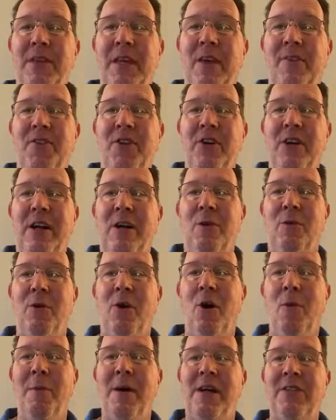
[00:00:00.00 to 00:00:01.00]
if you're in a
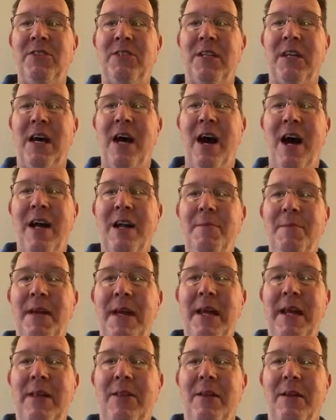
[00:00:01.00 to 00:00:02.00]
robust
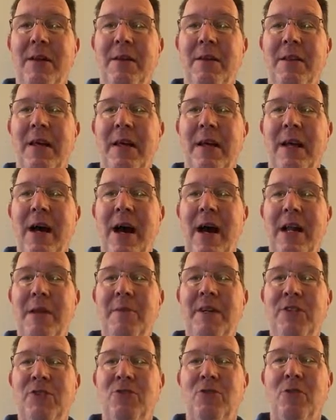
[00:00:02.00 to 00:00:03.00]
economy and the
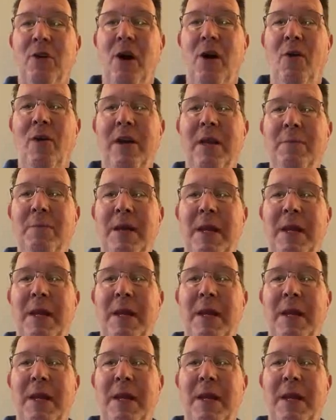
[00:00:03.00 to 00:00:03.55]
economy is growing,